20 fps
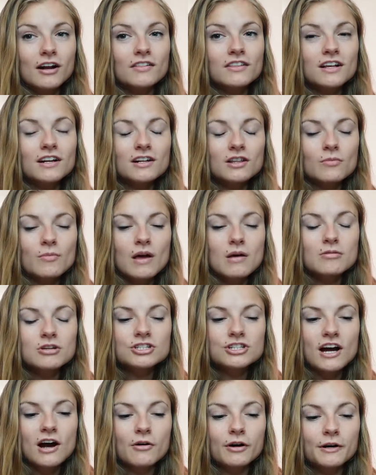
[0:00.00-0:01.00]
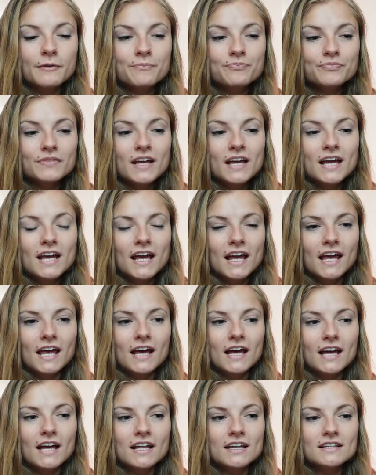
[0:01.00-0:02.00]
the end of the baby shower.
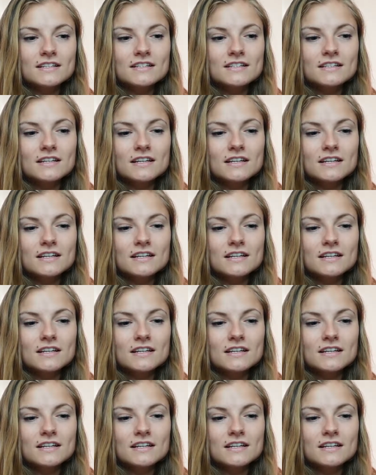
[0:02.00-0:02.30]
And